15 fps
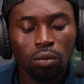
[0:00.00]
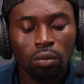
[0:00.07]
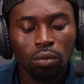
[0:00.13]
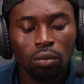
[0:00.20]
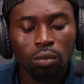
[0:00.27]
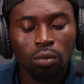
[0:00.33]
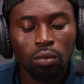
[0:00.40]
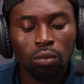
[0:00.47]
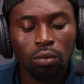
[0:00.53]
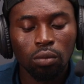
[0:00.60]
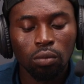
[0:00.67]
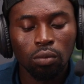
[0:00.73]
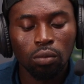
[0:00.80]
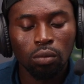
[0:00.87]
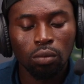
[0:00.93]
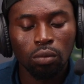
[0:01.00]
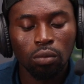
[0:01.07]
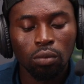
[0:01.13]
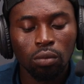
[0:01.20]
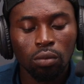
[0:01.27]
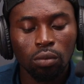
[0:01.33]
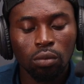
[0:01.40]
whole lot of
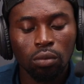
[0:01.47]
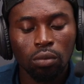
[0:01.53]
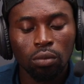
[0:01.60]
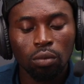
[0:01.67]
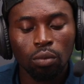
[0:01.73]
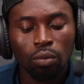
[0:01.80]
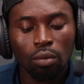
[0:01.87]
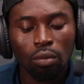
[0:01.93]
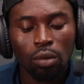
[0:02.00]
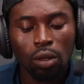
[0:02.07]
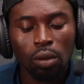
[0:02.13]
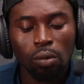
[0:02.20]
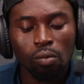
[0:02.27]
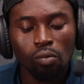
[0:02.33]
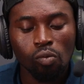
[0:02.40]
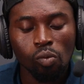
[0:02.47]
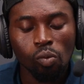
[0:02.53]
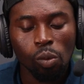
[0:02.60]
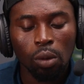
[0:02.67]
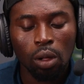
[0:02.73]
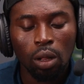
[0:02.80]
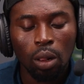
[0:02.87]
property that somebody else
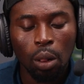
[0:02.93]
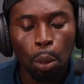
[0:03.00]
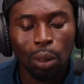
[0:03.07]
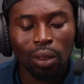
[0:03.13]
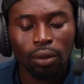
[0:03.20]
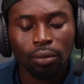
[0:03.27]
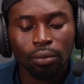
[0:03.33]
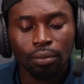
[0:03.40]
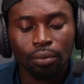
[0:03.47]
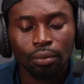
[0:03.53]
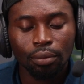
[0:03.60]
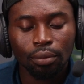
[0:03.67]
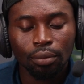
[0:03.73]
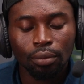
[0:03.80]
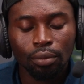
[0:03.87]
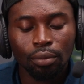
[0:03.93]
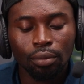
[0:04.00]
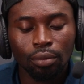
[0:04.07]
is going to own.